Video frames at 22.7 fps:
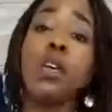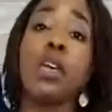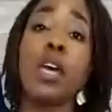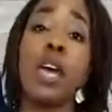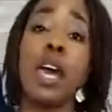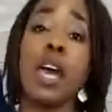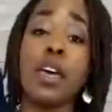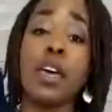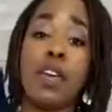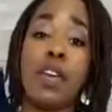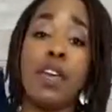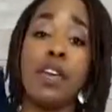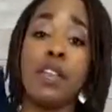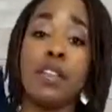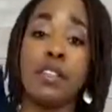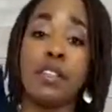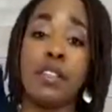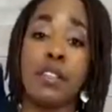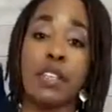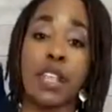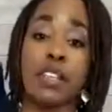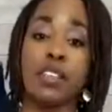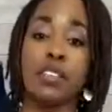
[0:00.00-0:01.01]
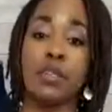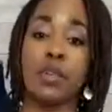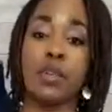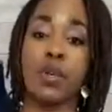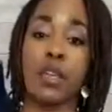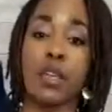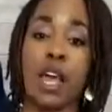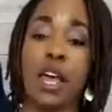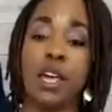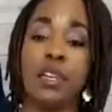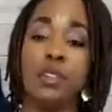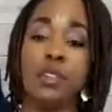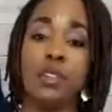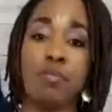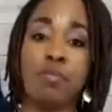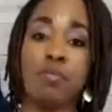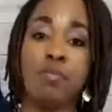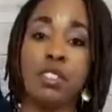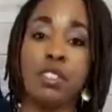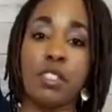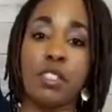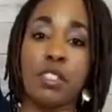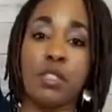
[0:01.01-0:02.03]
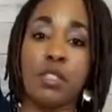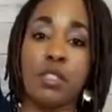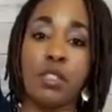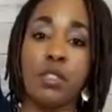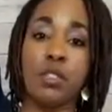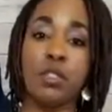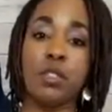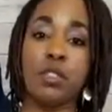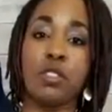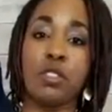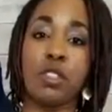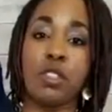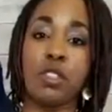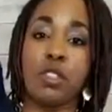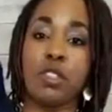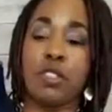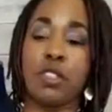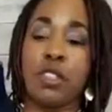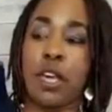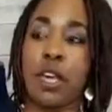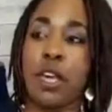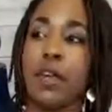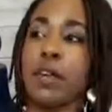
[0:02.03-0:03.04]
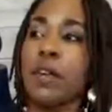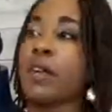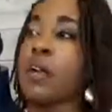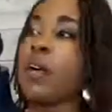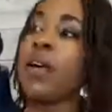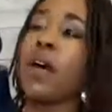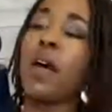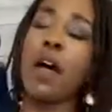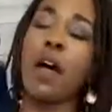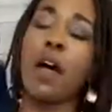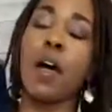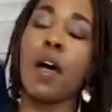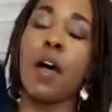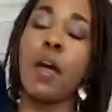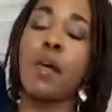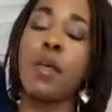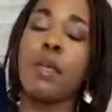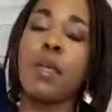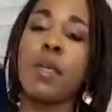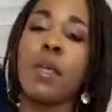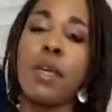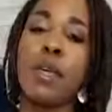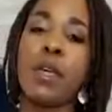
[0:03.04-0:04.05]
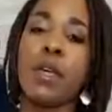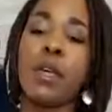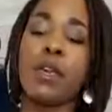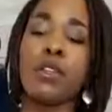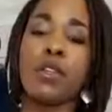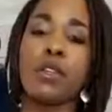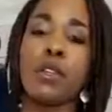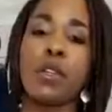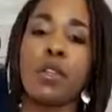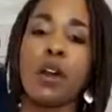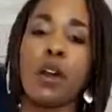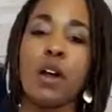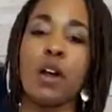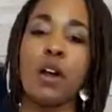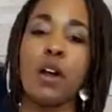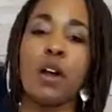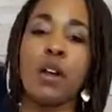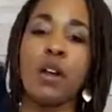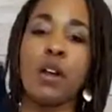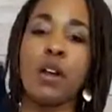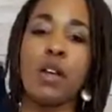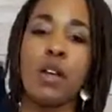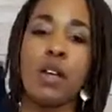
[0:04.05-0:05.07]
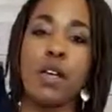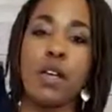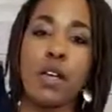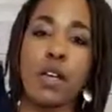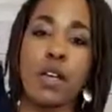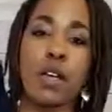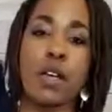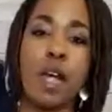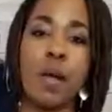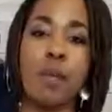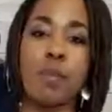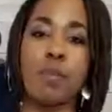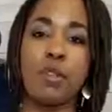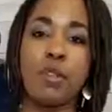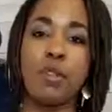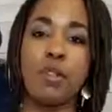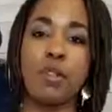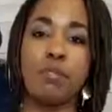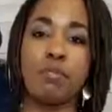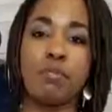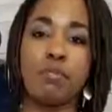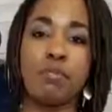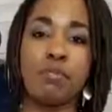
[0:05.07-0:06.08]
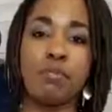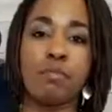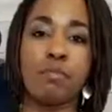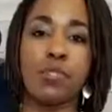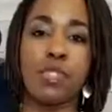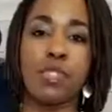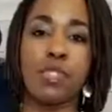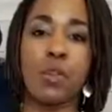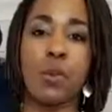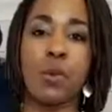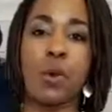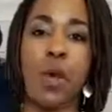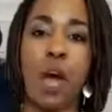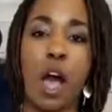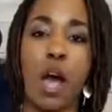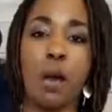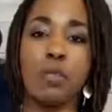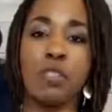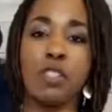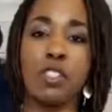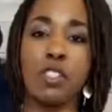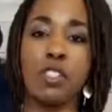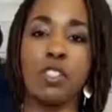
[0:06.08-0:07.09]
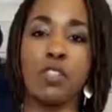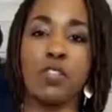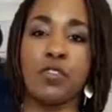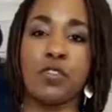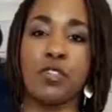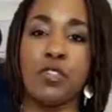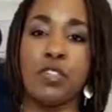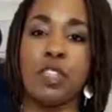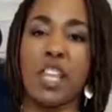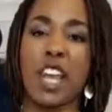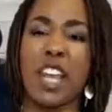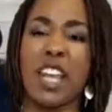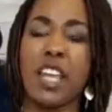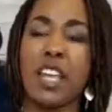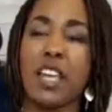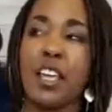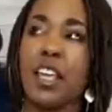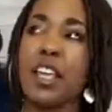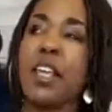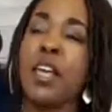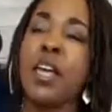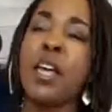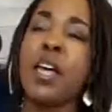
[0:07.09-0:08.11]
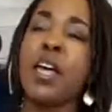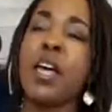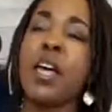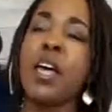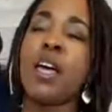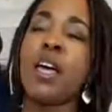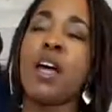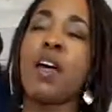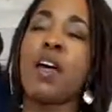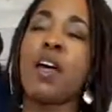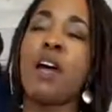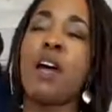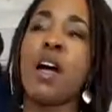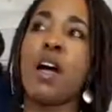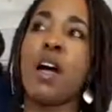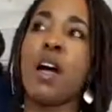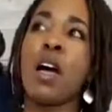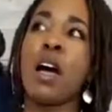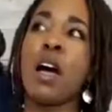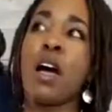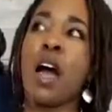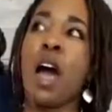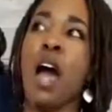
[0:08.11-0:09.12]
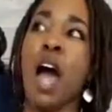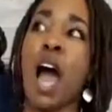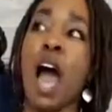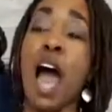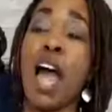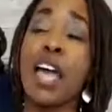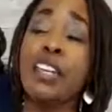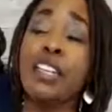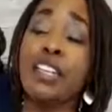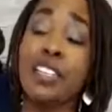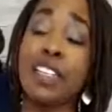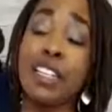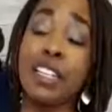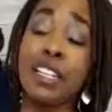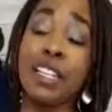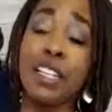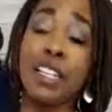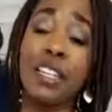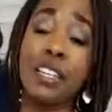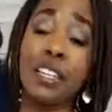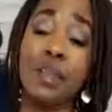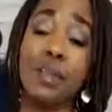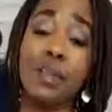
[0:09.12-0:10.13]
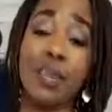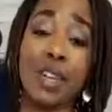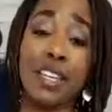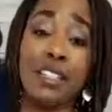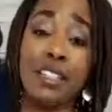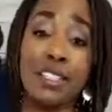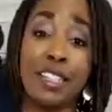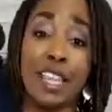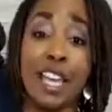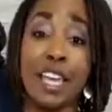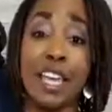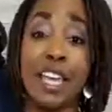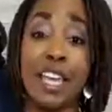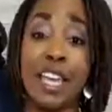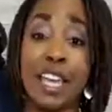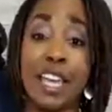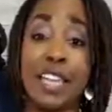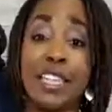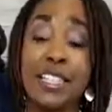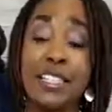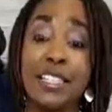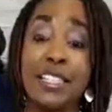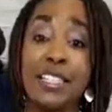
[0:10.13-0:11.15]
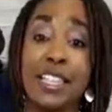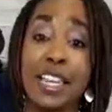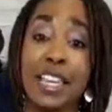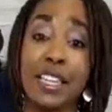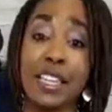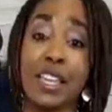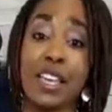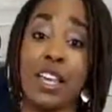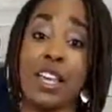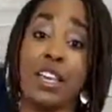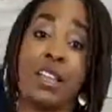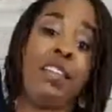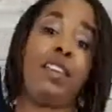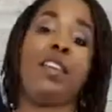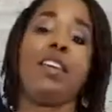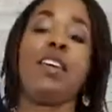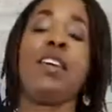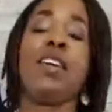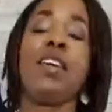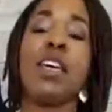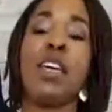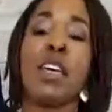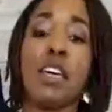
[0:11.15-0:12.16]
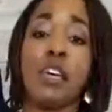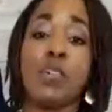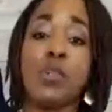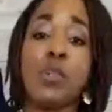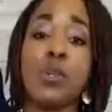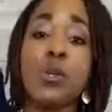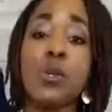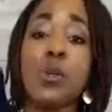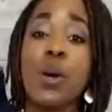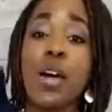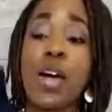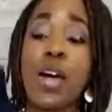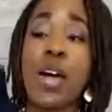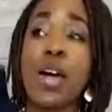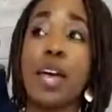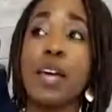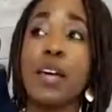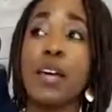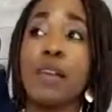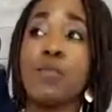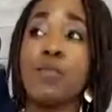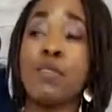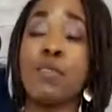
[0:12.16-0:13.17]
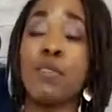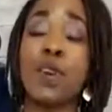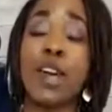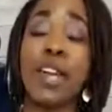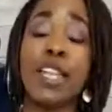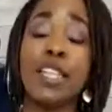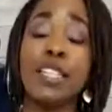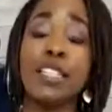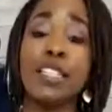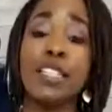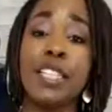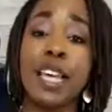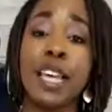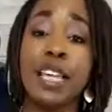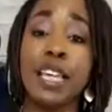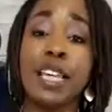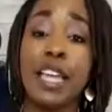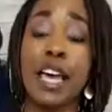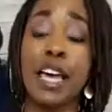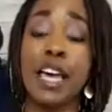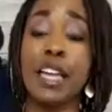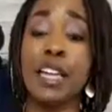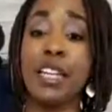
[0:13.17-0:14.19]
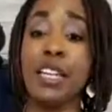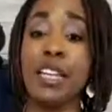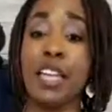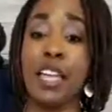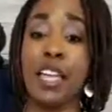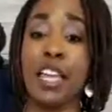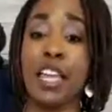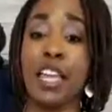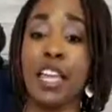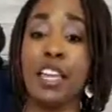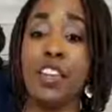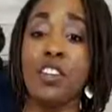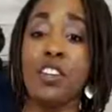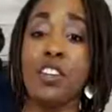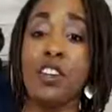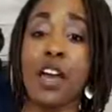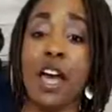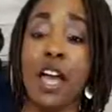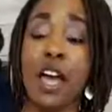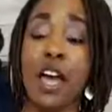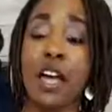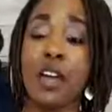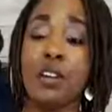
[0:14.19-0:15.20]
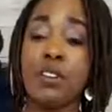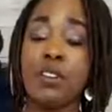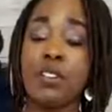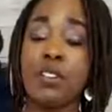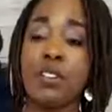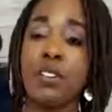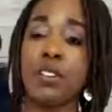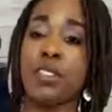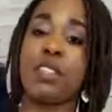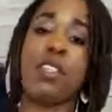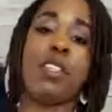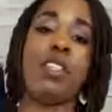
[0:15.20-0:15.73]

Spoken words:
and that's what I still use to this day. So there are a couple, options for lighting. Ideally, the best lighting is daylight. If you have great daylight in your house,